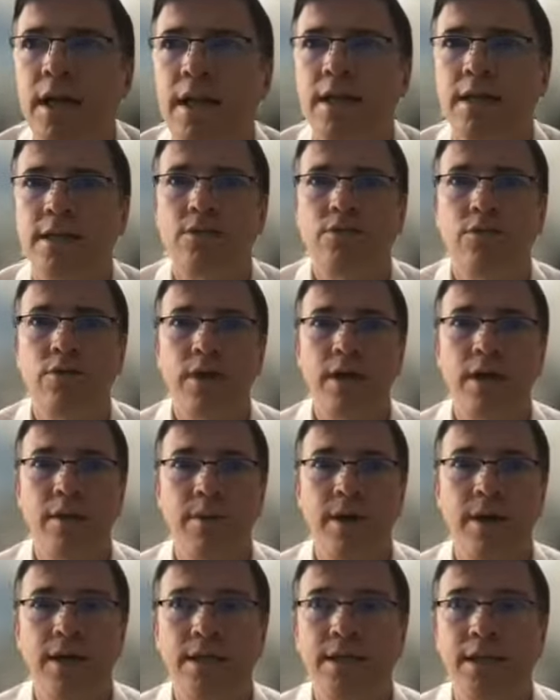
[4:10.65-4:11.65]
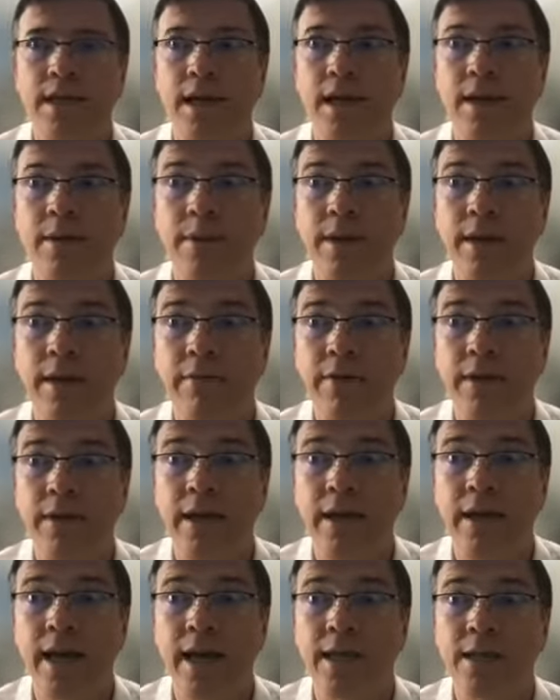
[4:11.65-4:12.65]
this is talking about um, even in
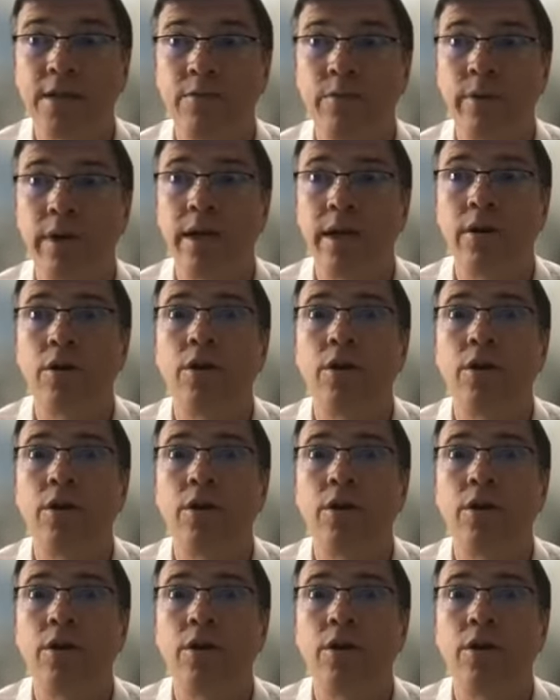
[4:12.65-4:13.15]
a case where